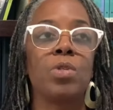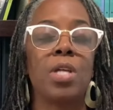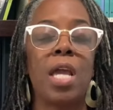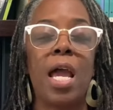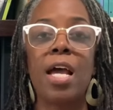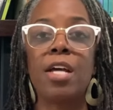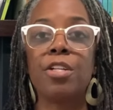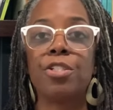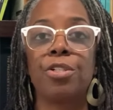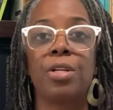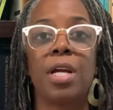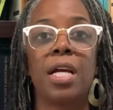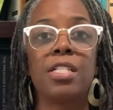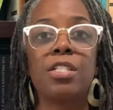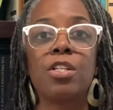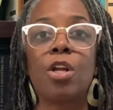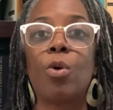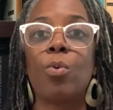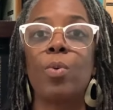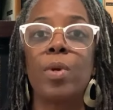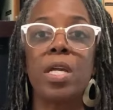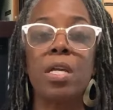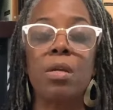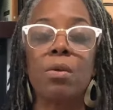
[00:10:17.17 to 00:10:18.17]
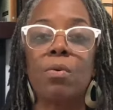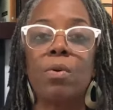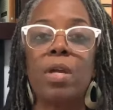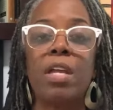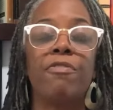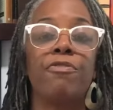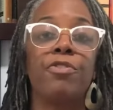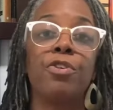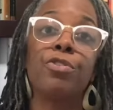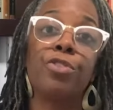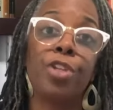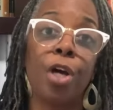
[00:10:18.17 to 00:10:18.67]
As you guys know,
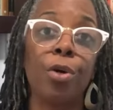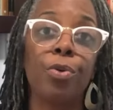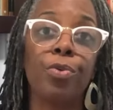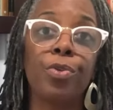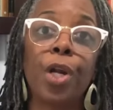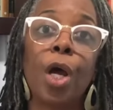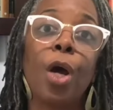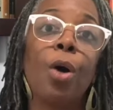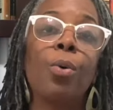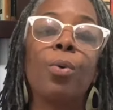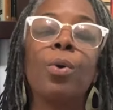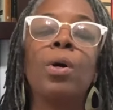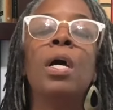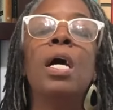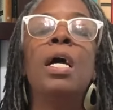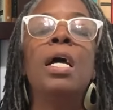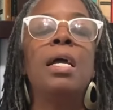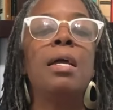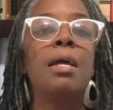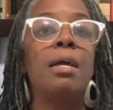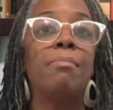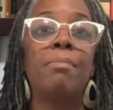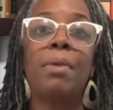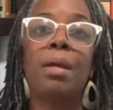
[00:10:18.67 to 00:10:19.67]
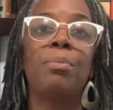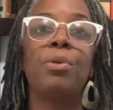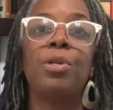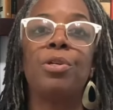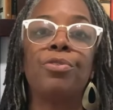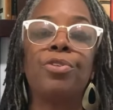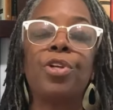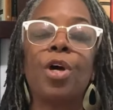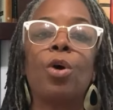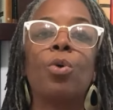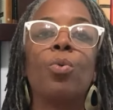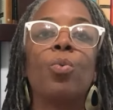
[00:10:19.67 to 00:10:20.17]
if you don't know, and maybe you
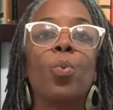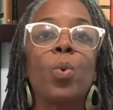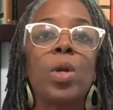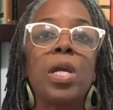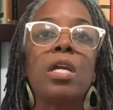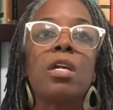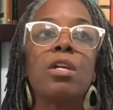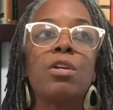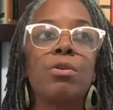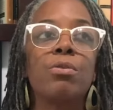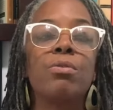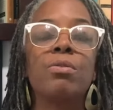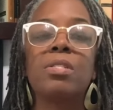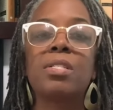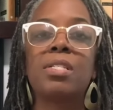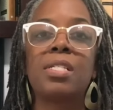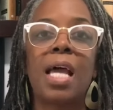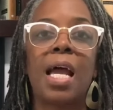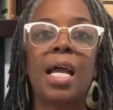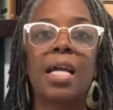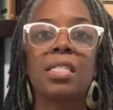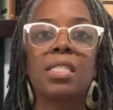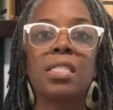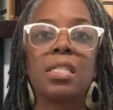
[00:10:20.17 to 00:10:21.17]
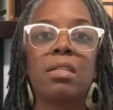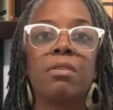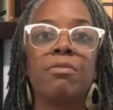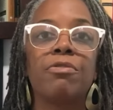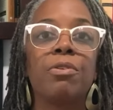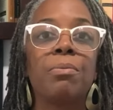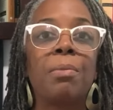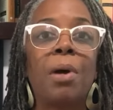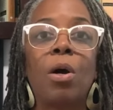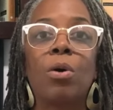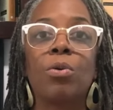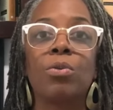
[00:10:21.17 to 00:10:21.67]
don't, we use Saxon
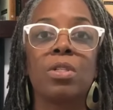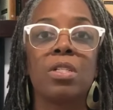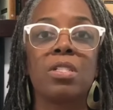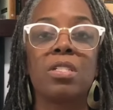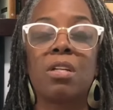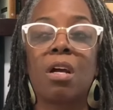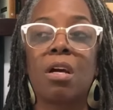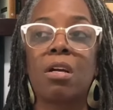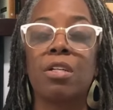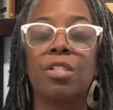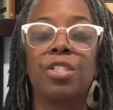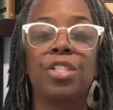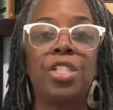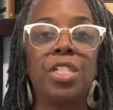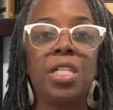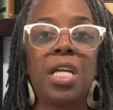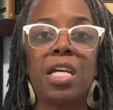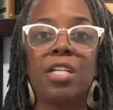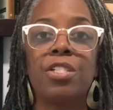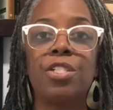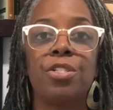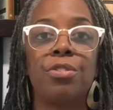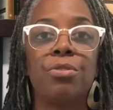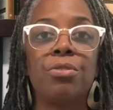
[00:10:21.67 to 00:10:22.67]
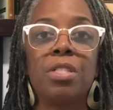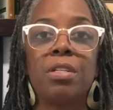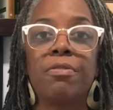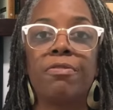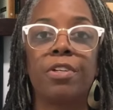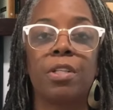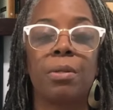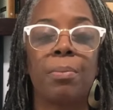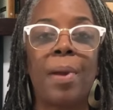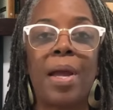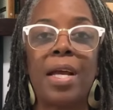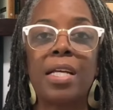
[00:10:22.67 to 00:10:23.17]
for my oldest daughter. She has used it
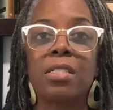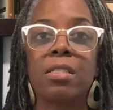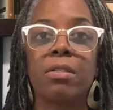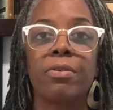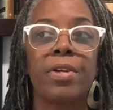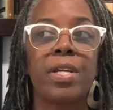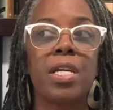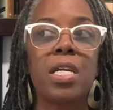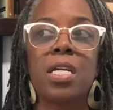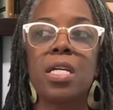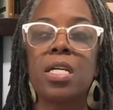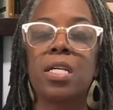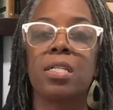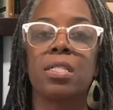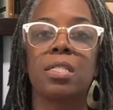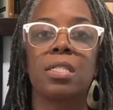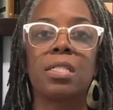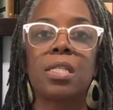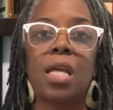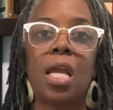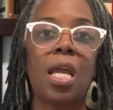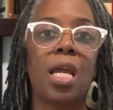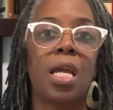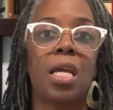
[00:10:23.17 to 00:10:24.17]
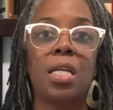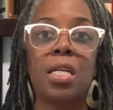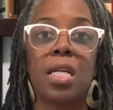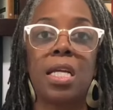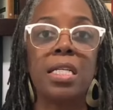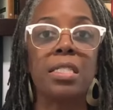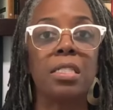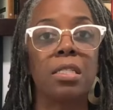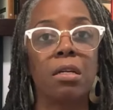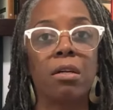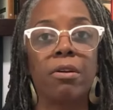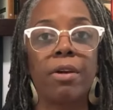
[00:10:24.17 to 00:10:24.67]
for the past 3 years, and
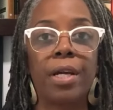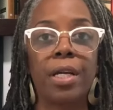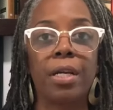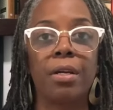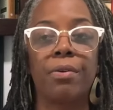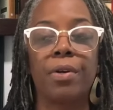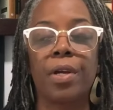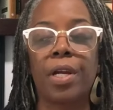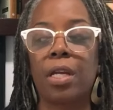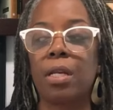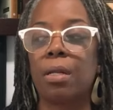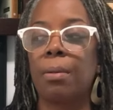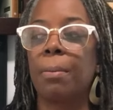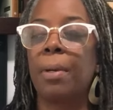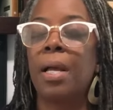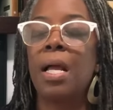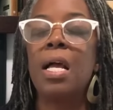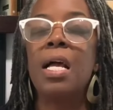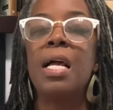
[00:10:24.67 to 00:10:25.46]
it's a great curriculum.